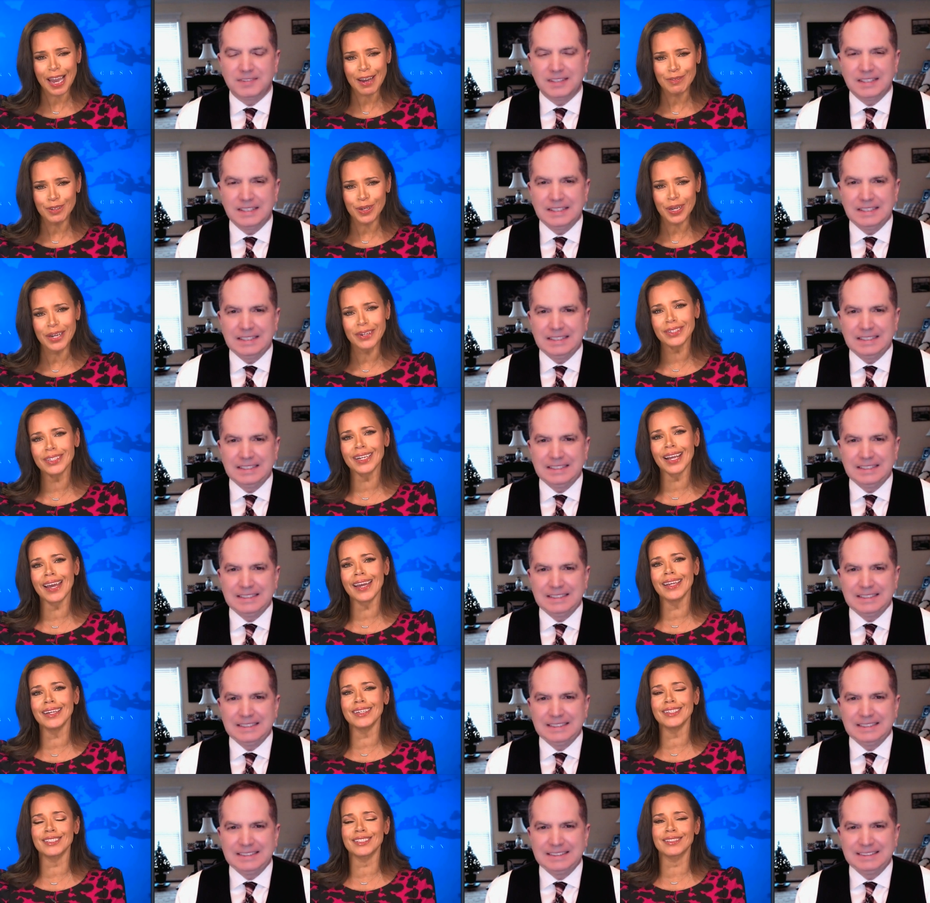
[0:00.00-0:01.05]
Speaker 1: have you here
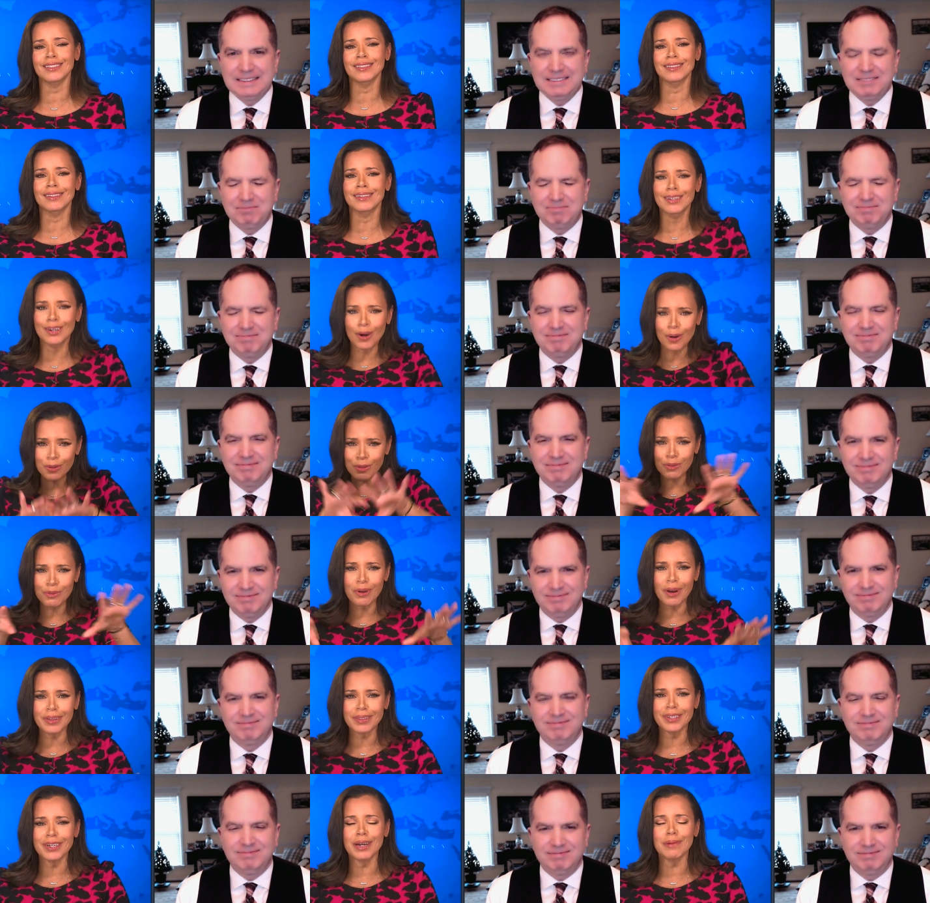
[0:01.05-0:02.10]
today to go through
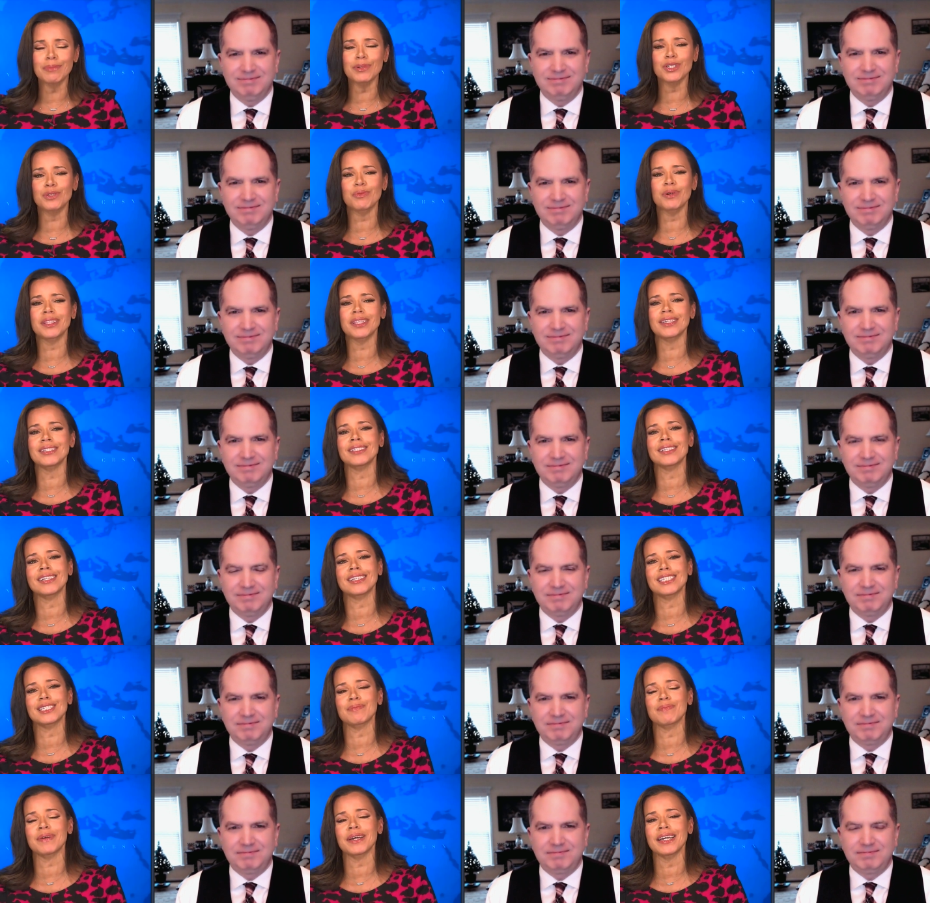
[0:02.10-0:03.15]
all the numbers with us and
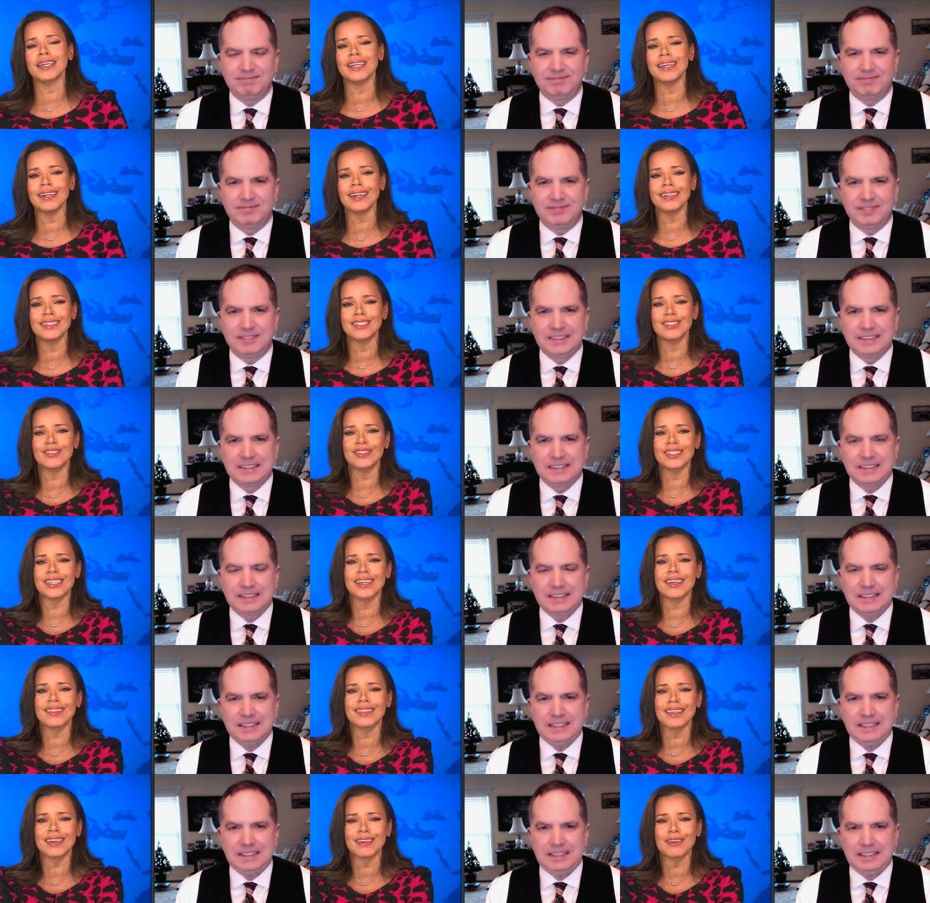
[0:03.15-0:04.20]
explain it as you
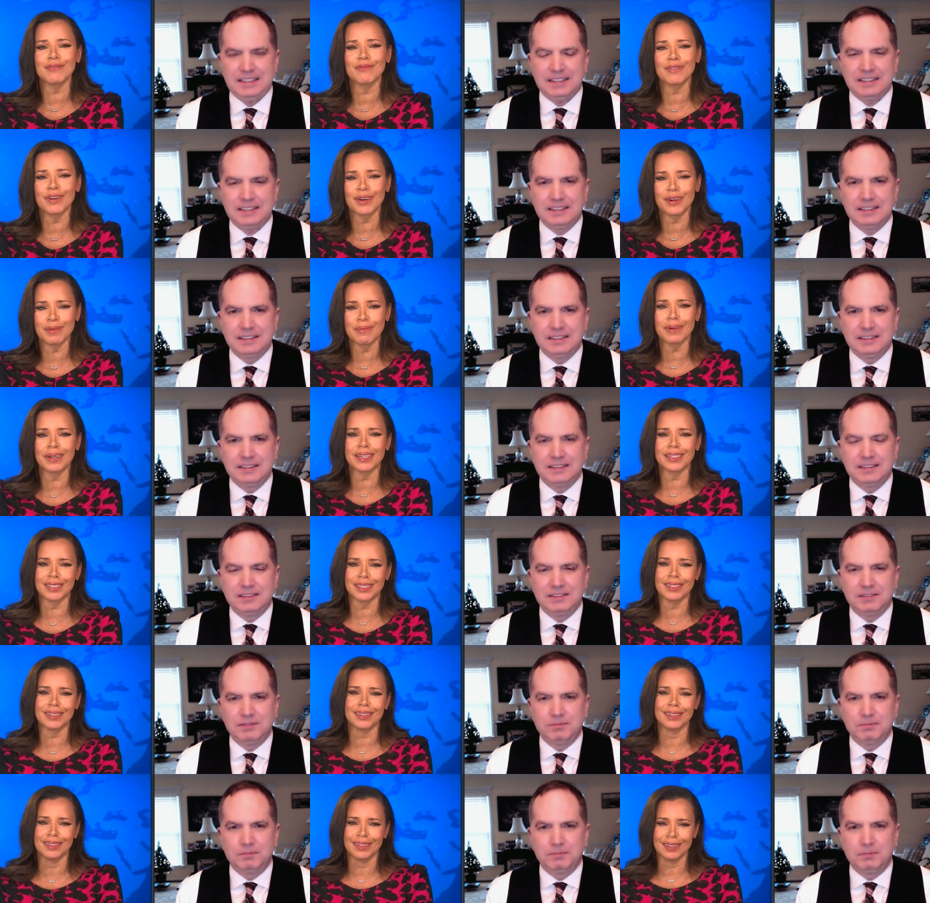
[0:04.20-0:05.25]
see it. Thank you very much.
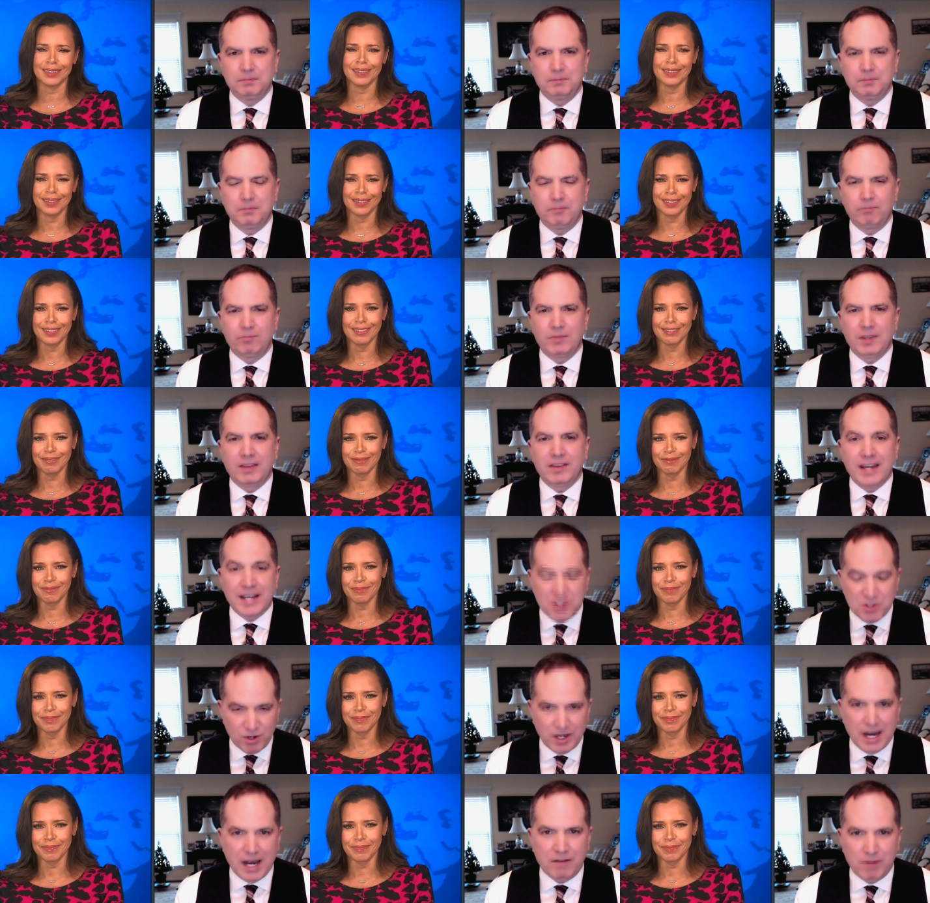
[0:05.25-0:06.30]

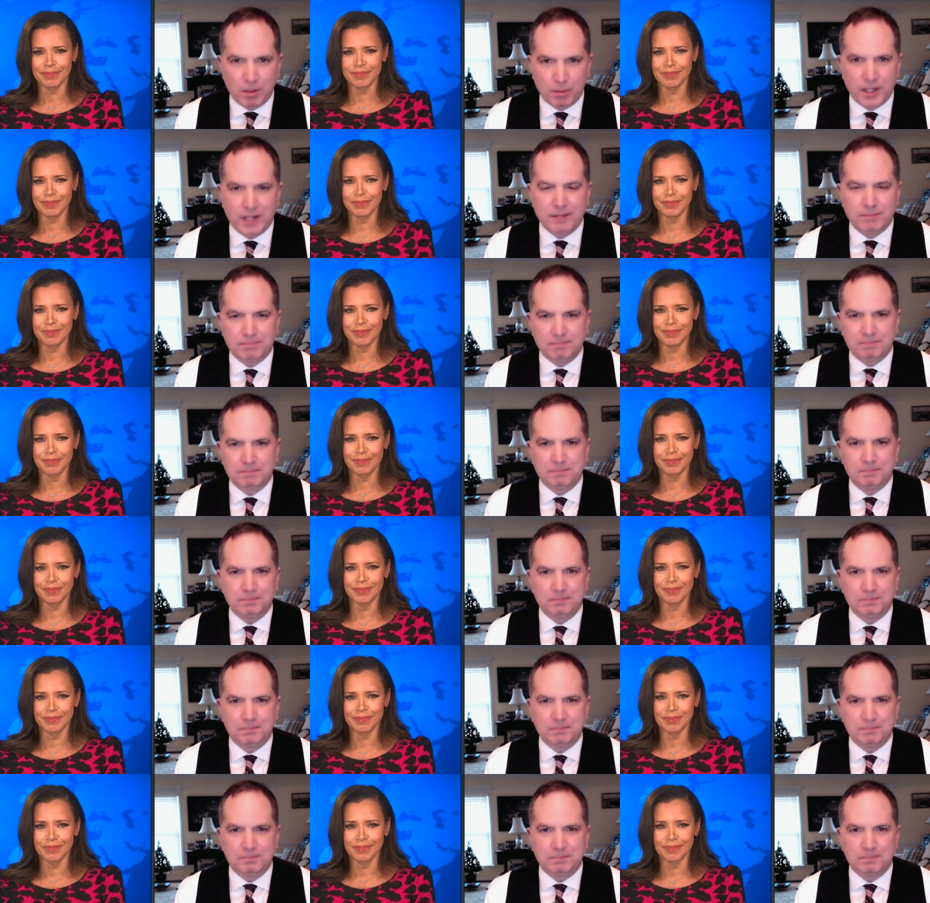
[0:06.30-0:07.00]
Speaker 2: Thanks for having me.